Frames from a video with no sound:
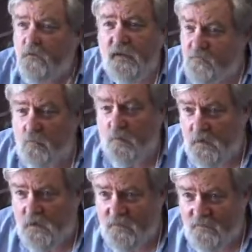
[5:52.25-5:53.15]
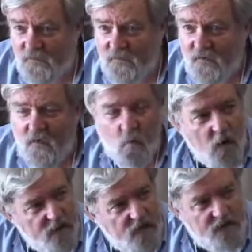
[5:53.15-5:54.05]
That's what we need.
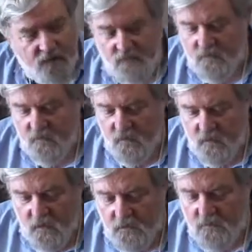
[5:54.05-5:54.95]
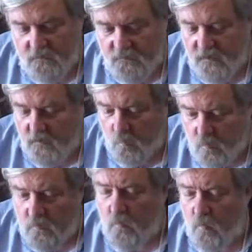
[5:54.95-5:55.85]
When they did in the Second
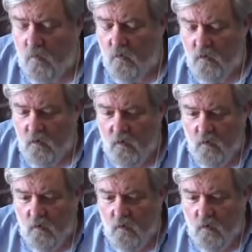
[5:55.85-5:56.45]
World War,